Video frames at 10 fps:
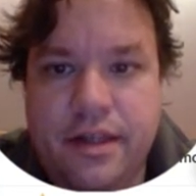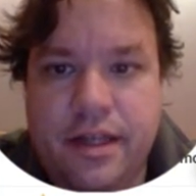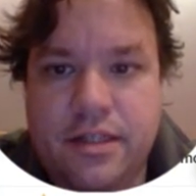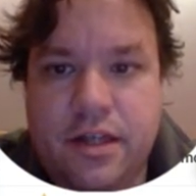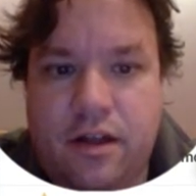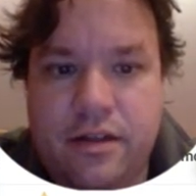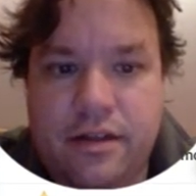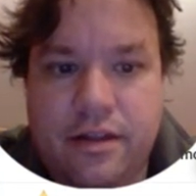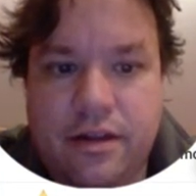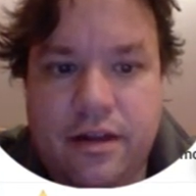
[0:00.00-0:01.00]
that's called
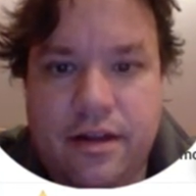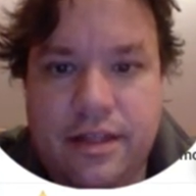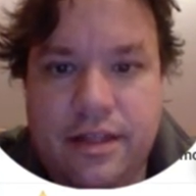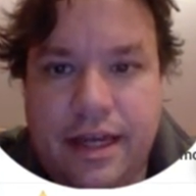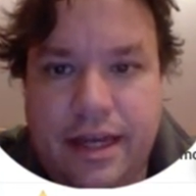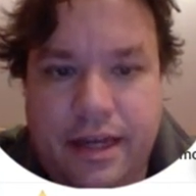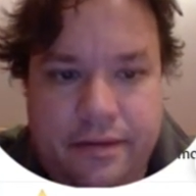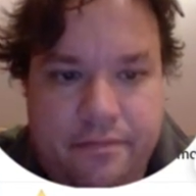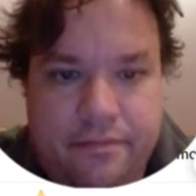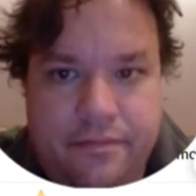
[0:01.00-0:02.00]
ducking
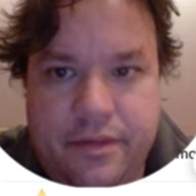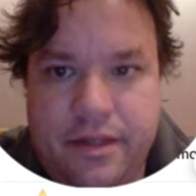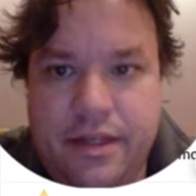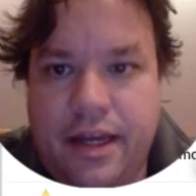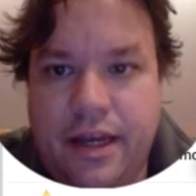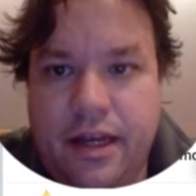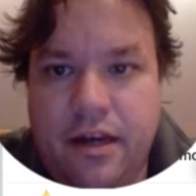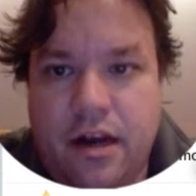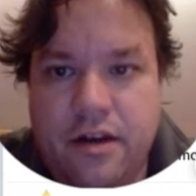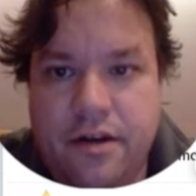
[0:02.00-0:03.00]

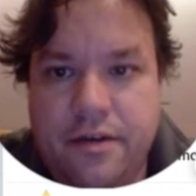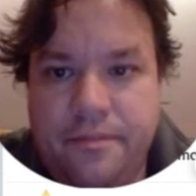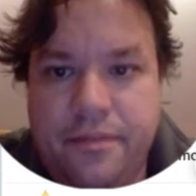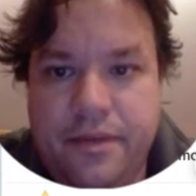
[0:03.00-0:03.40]
an honor,